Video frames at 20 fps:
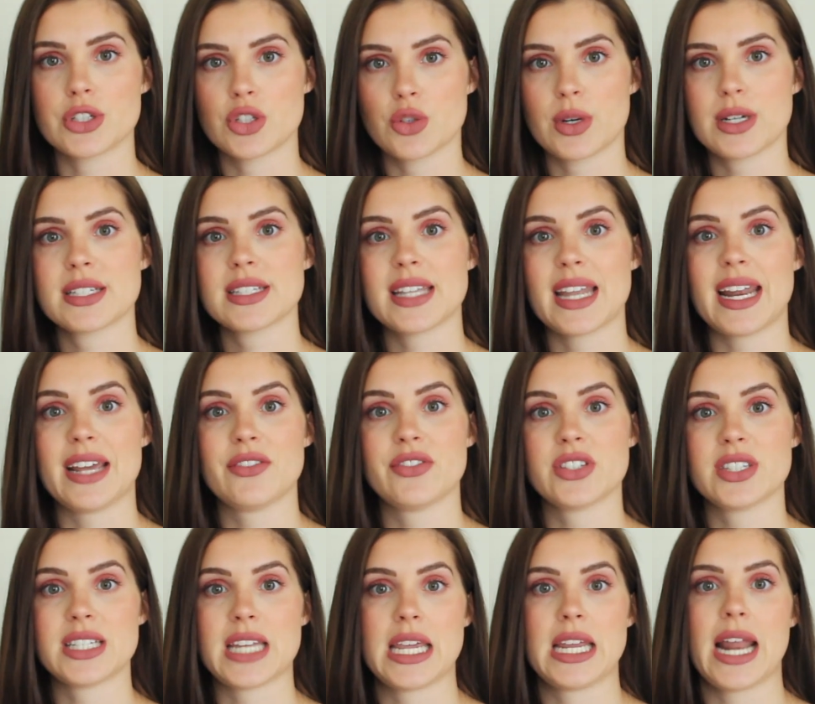resorts that I've
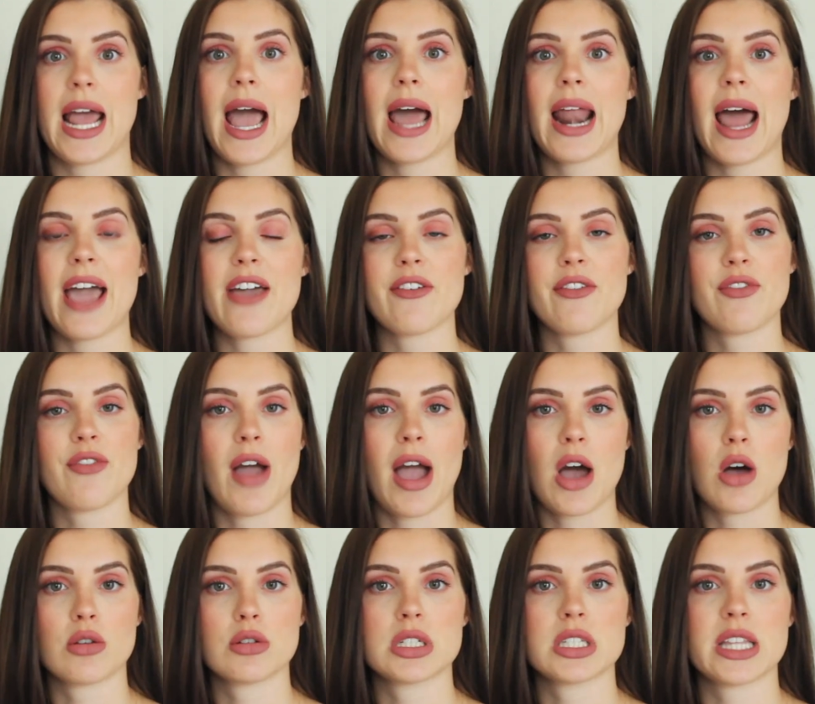stayed at, I
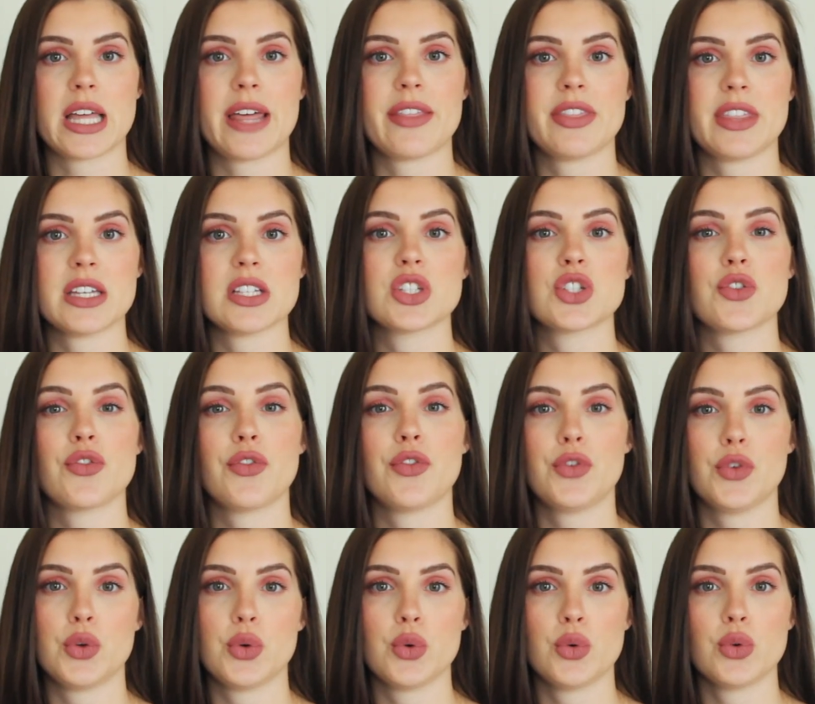found that this
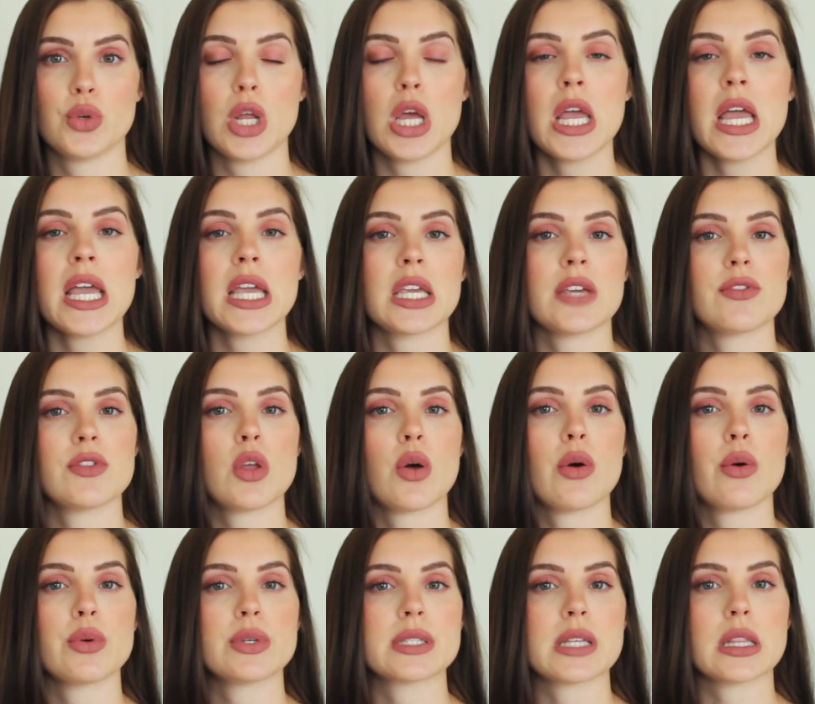food, even
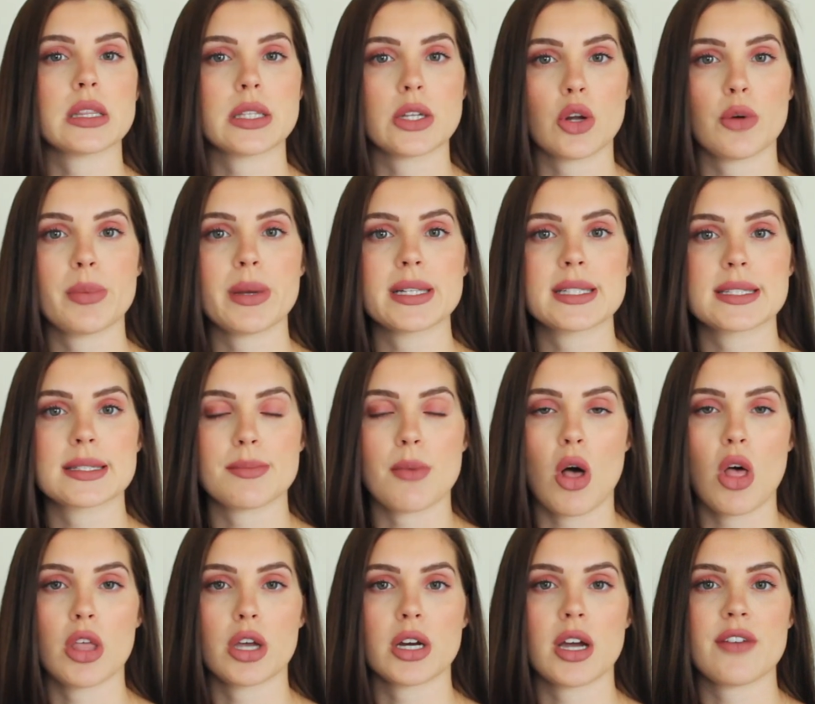though it was a little bit
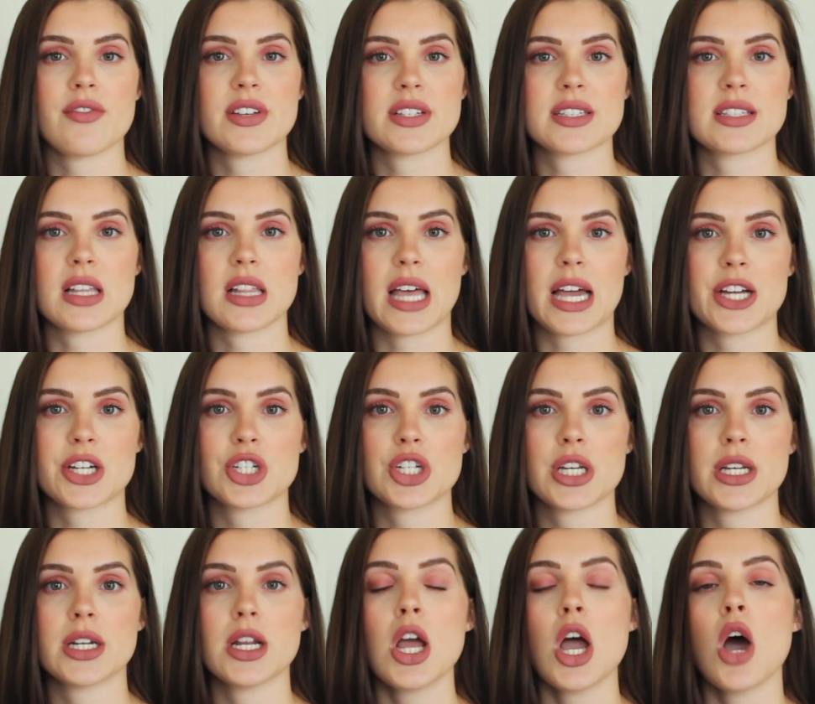smaller of a
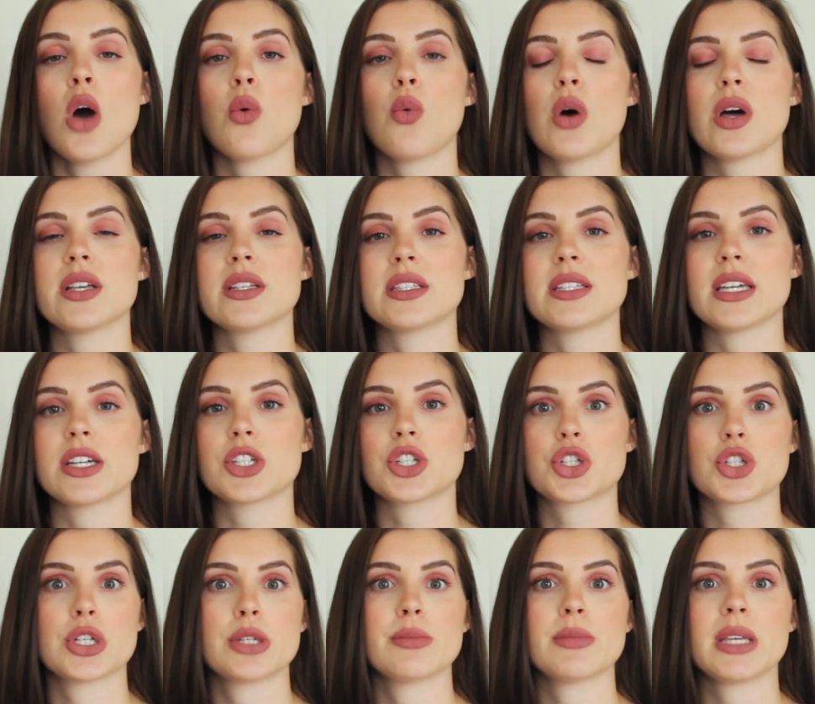selection, was
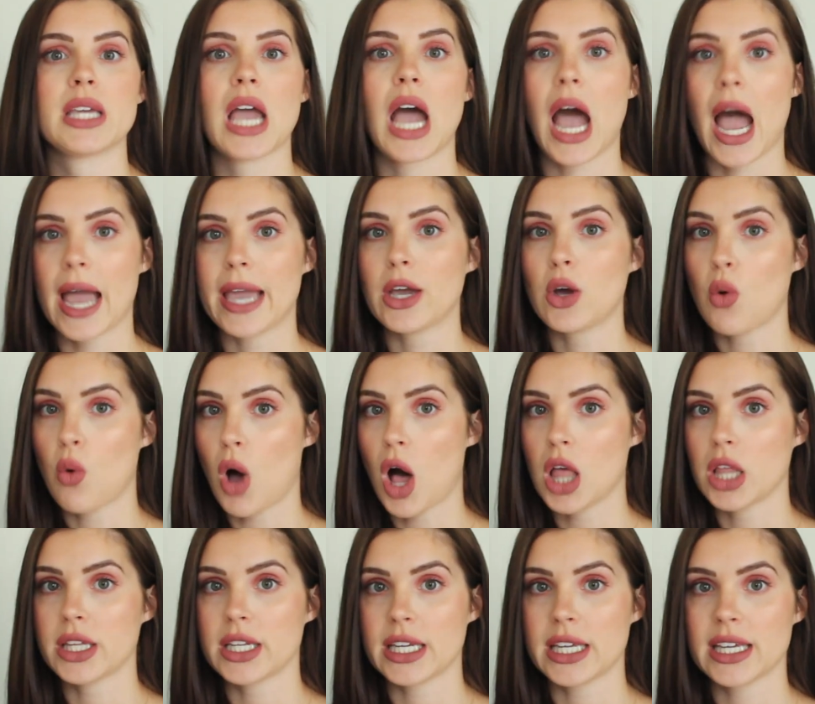extremely high
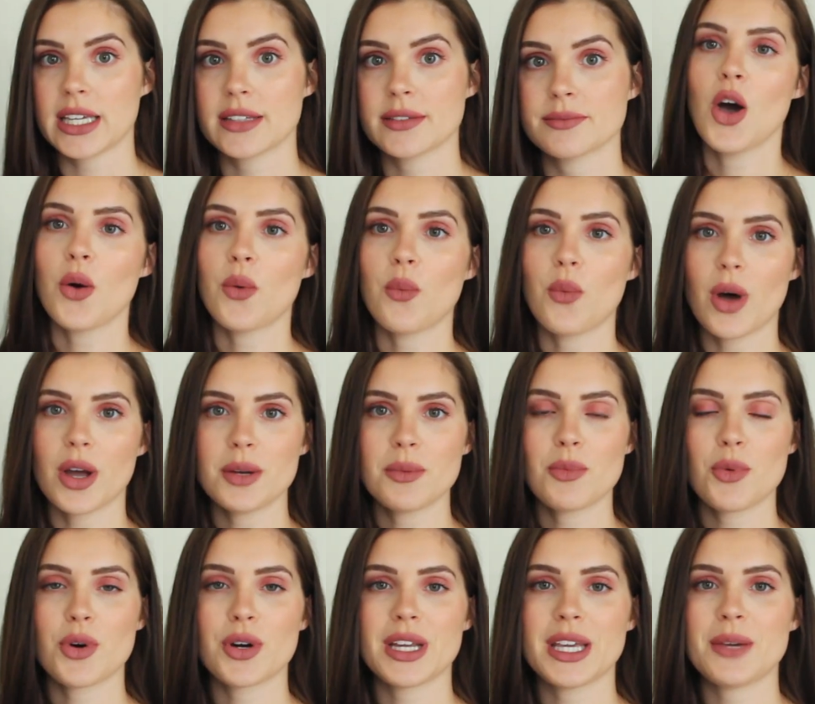quality. One
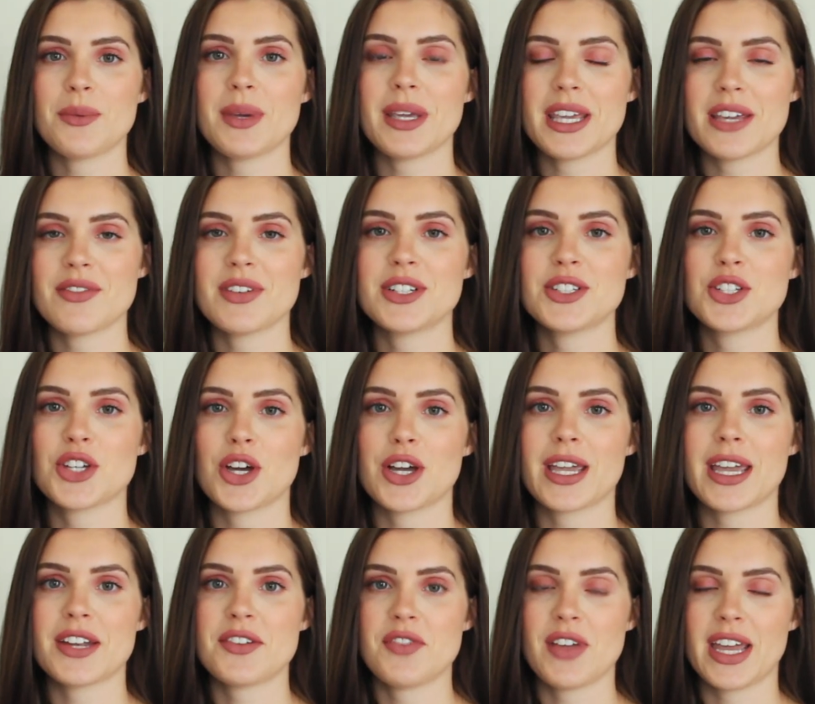morning we even took
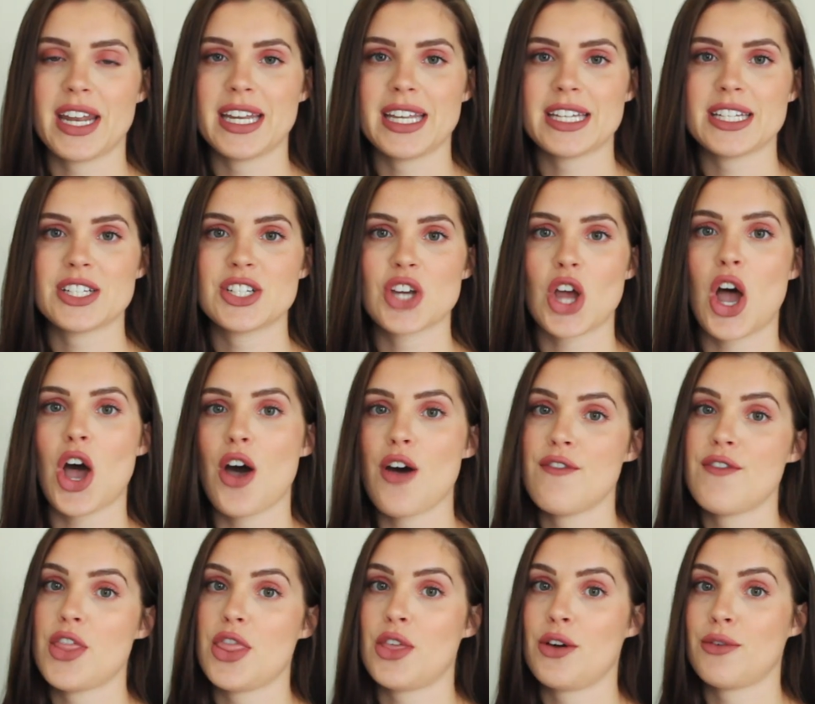advantage
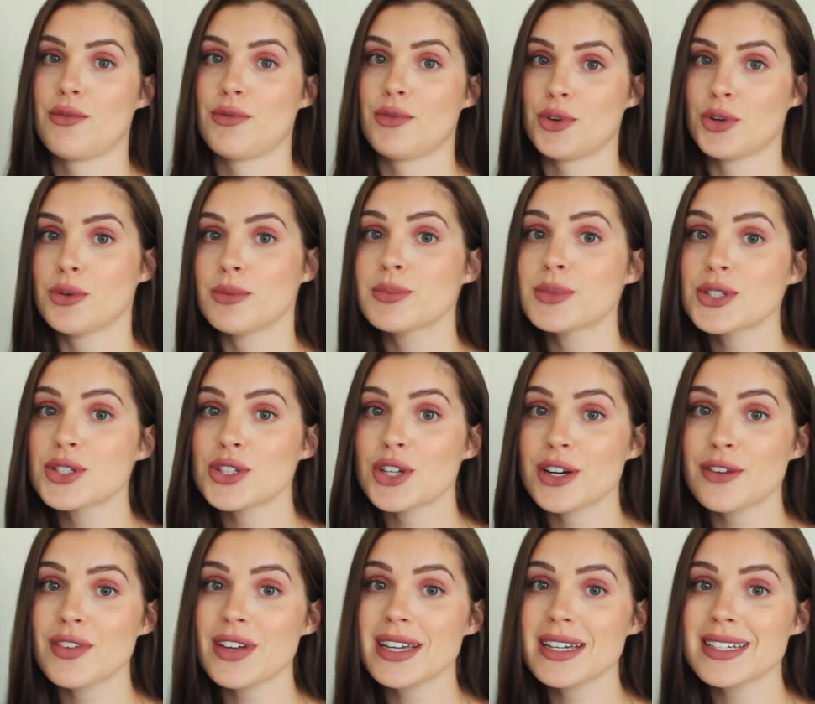of the room
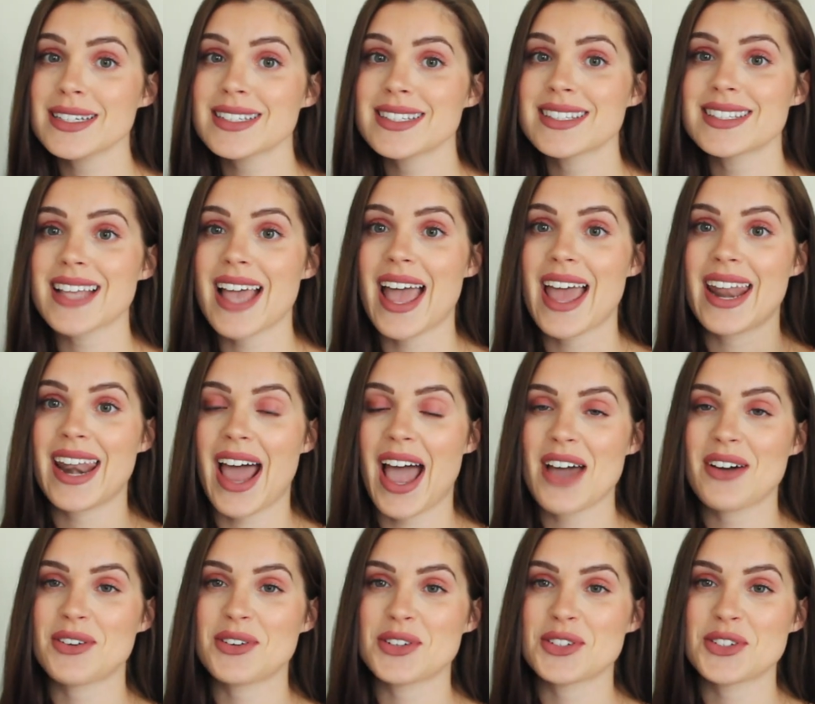service, and
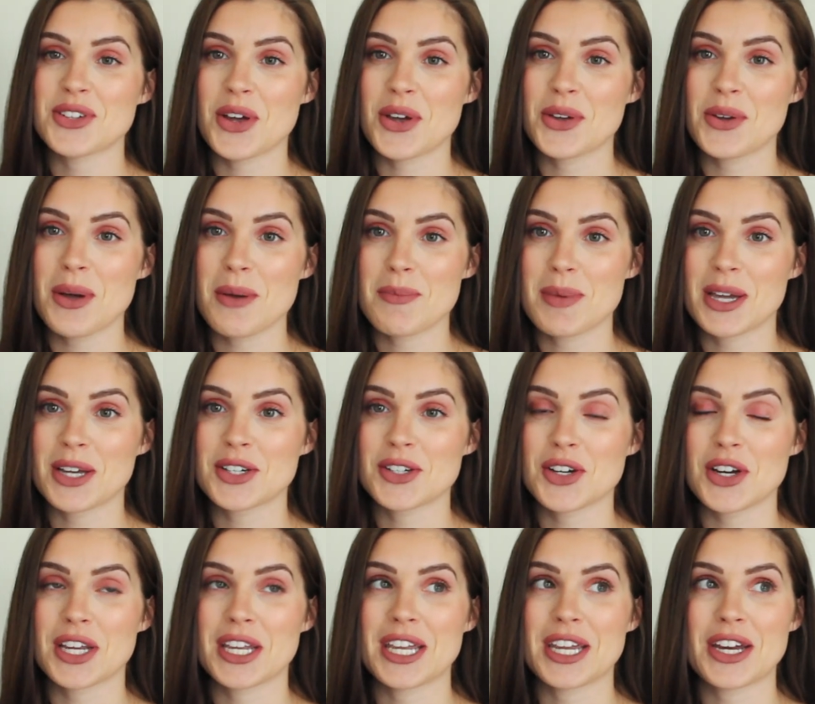I will show you a
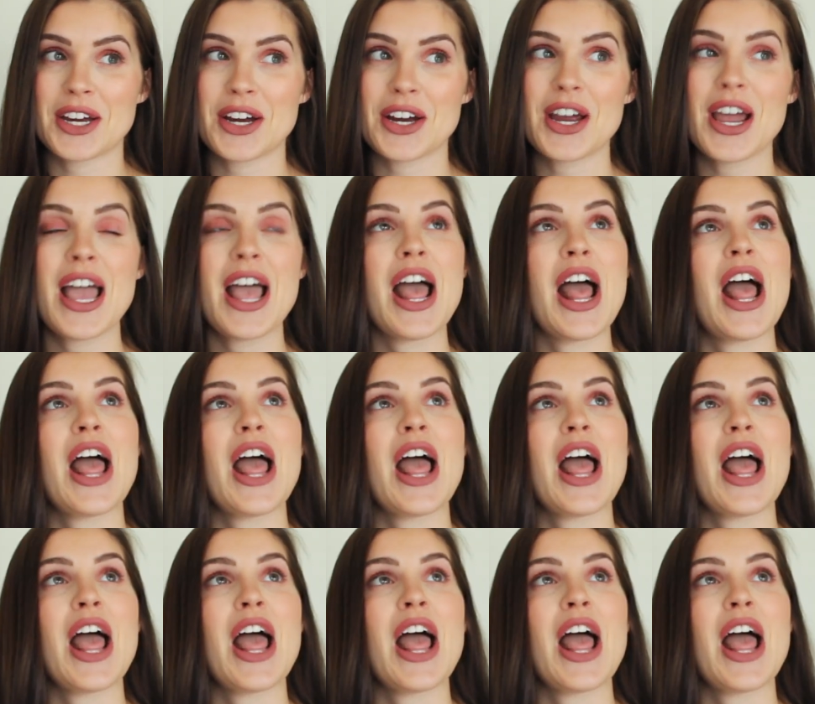picture here.